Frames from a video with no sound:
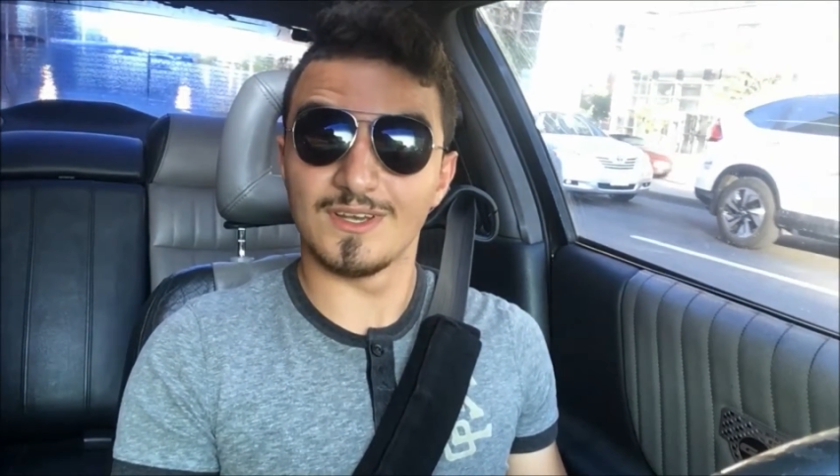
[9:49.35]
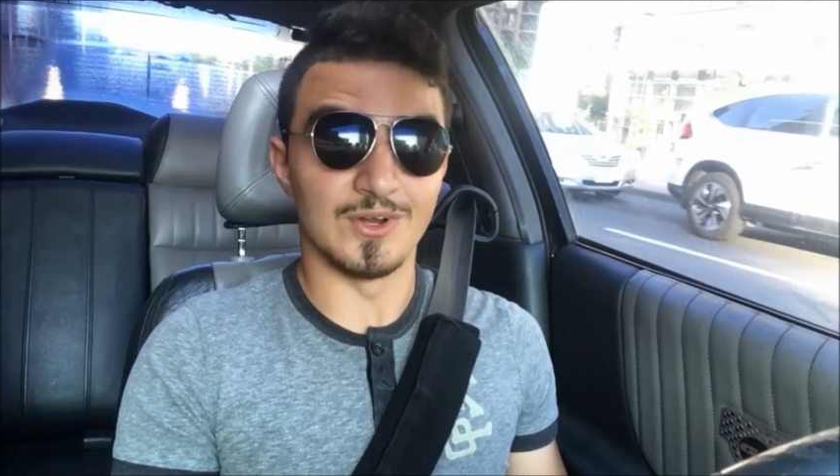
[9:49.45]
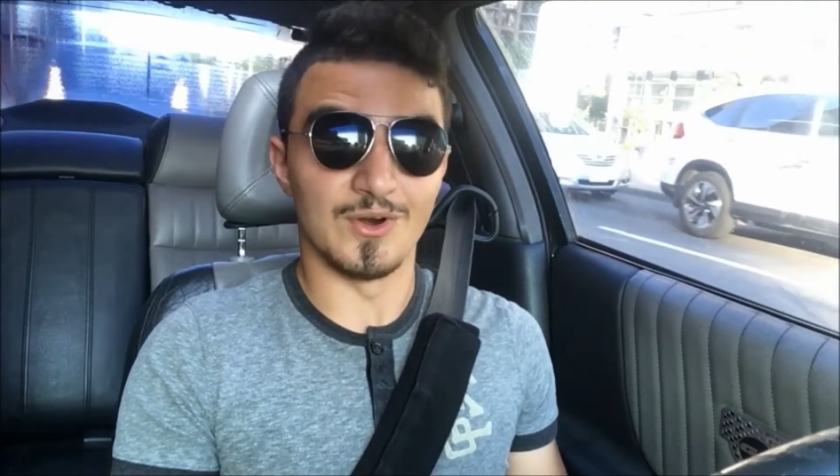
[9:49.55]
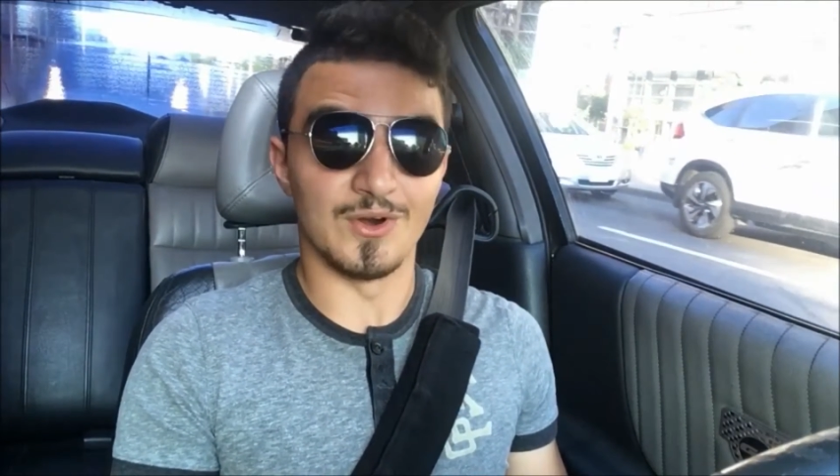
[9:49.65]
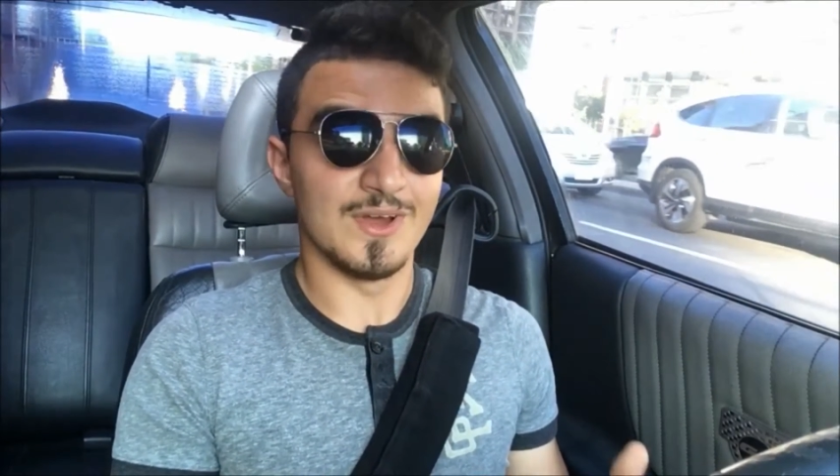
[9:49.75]
you
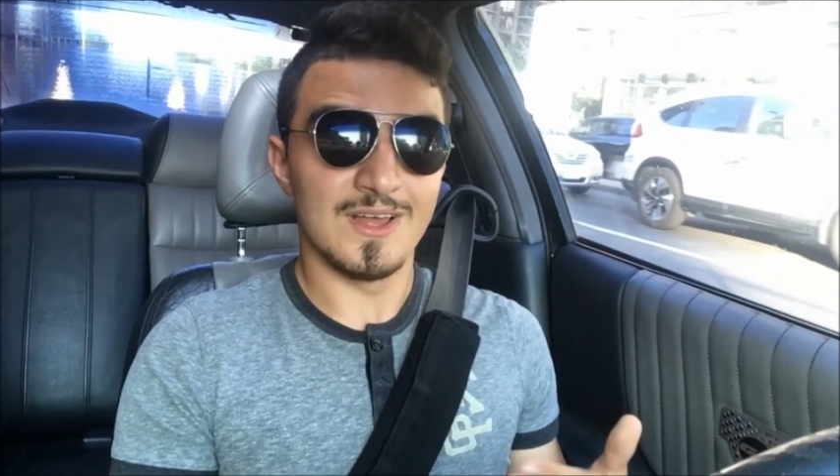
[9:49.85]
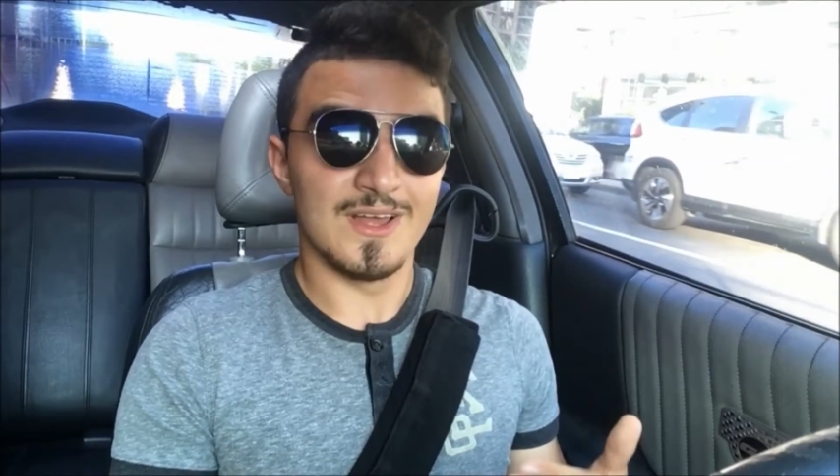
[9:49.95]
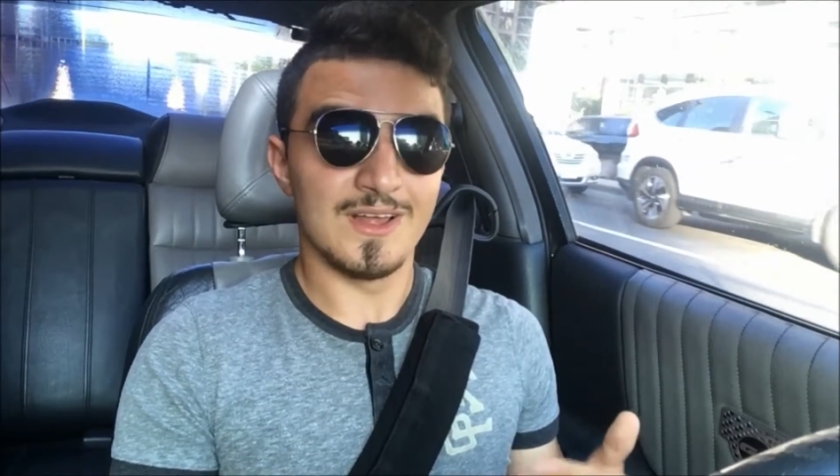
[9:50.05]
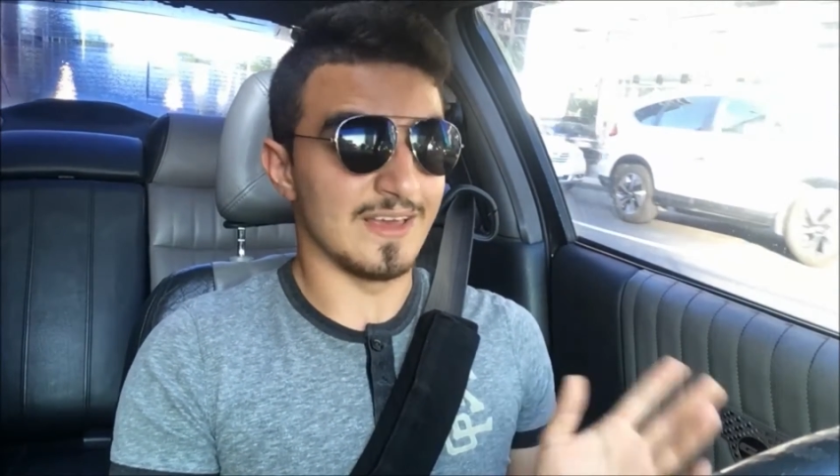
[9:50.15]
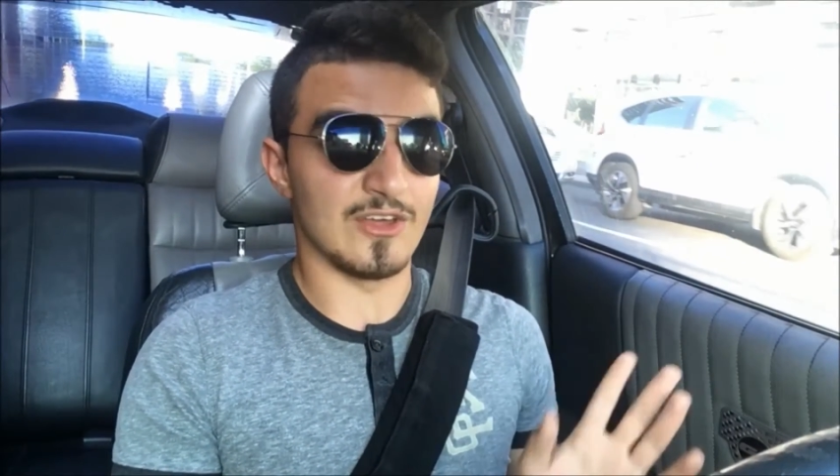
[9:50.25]
know,
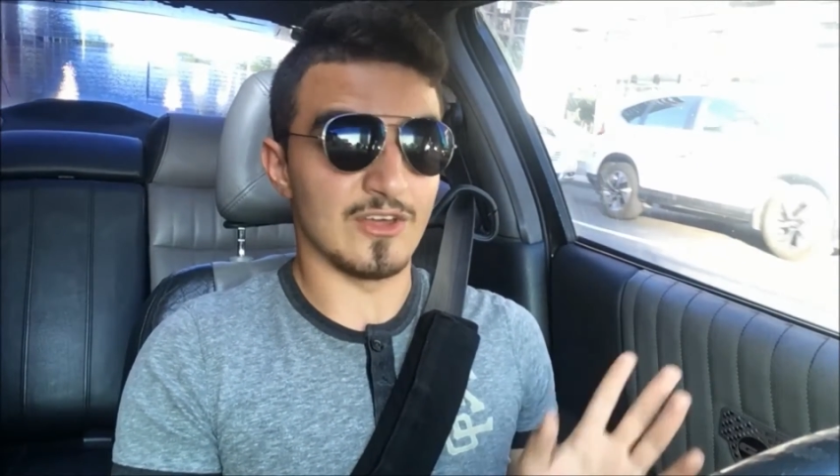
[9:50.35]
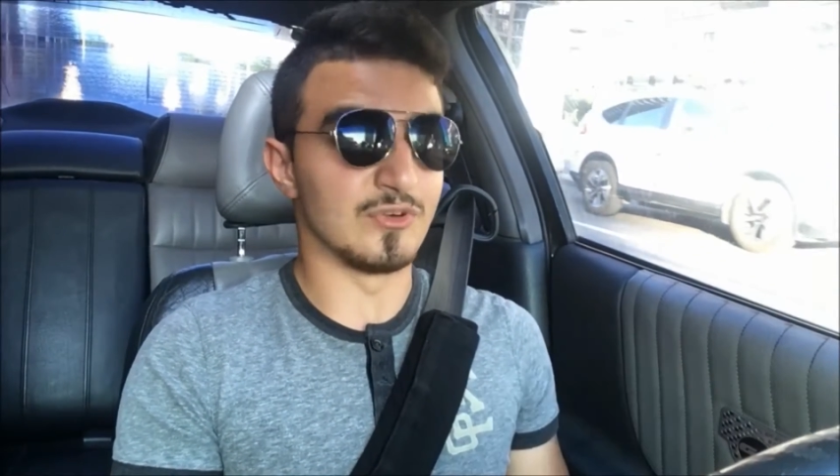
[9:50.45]
like a